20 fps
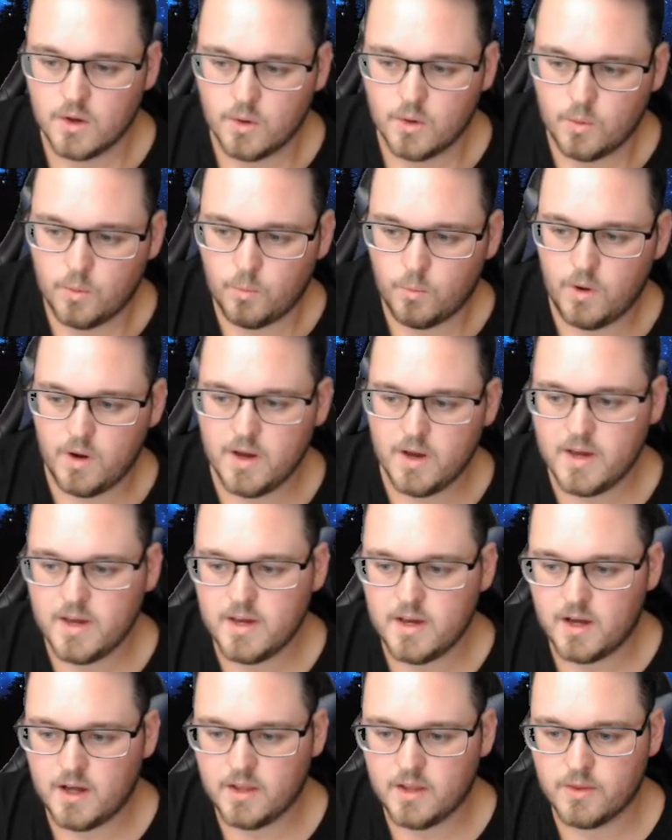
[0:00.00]
what
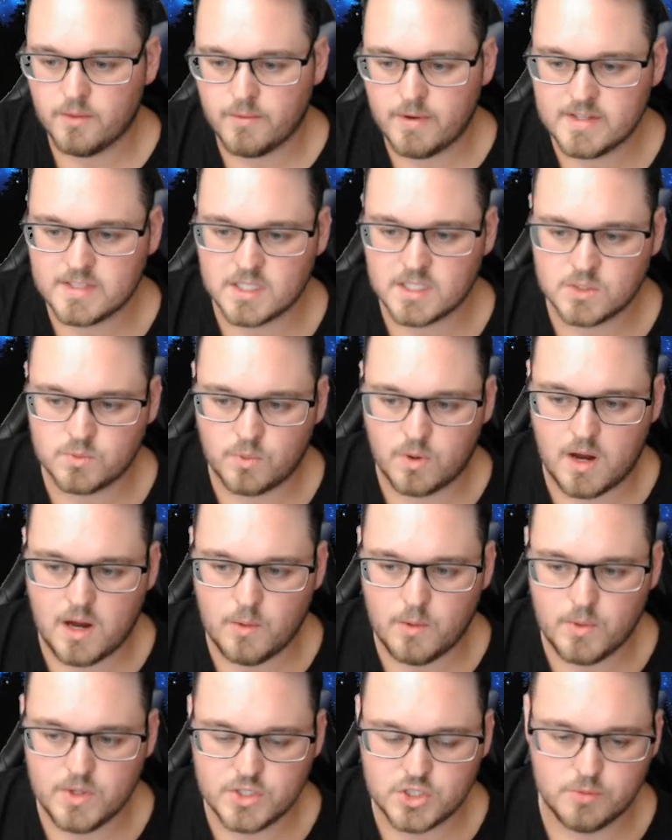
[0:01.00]
are the reasons
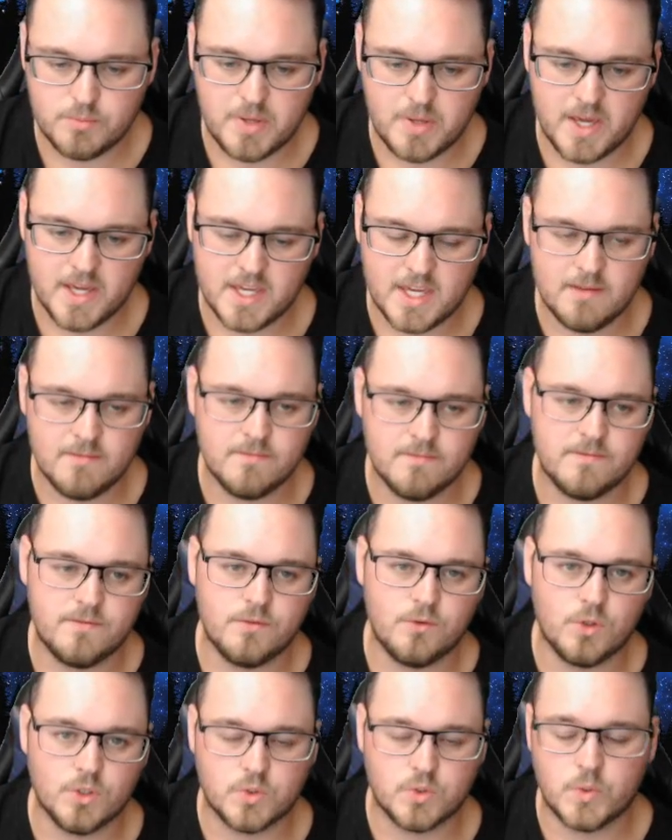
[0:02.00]
why we should pick him
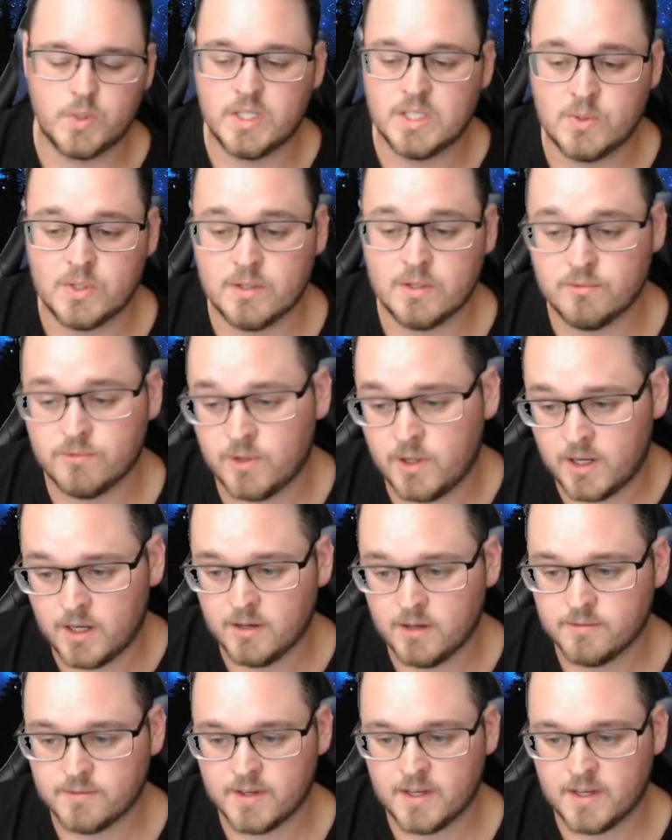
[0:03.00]
for 2025?